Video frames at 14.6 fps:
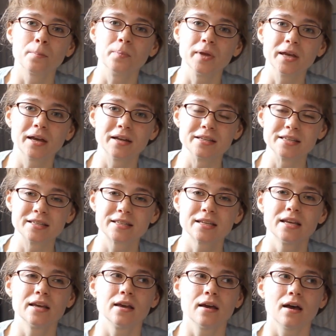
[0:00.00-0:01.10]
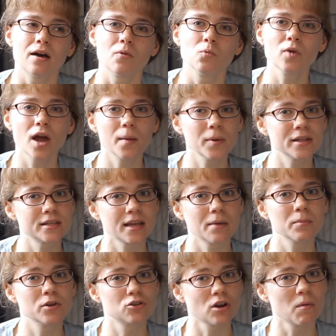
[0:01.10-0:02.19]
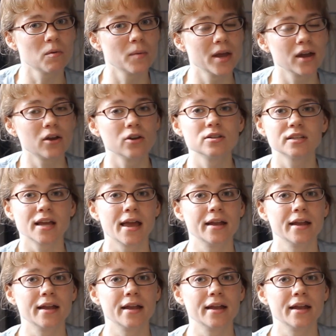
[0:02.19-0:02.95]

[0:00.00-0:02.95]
because rabbits can be troublemakers